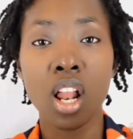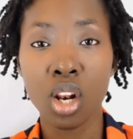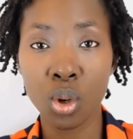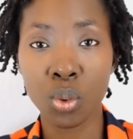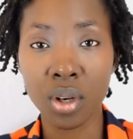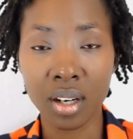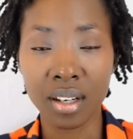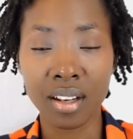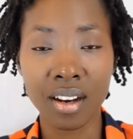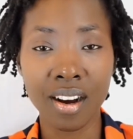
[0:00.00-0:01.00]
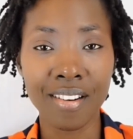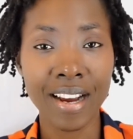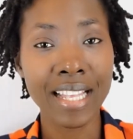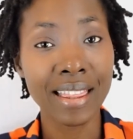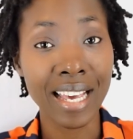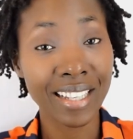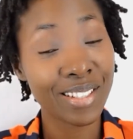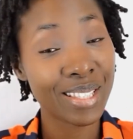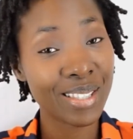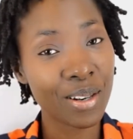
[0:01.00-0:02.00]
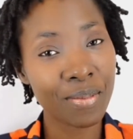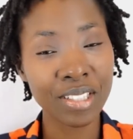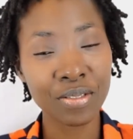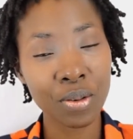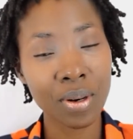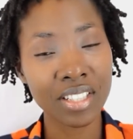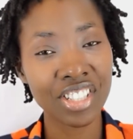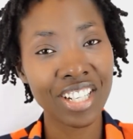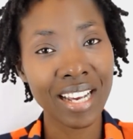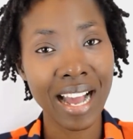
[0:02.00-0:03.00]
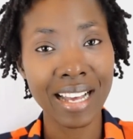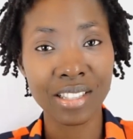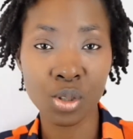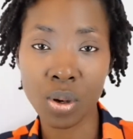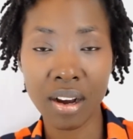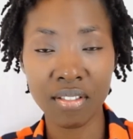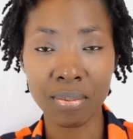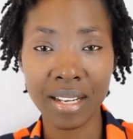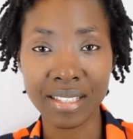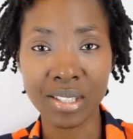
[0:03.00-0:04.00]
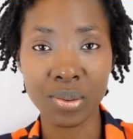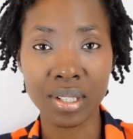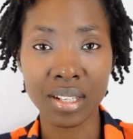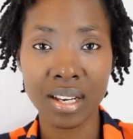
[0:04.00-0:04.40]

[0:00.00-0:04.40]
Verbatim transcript: local all right thank you so much for watching and do have a blessed one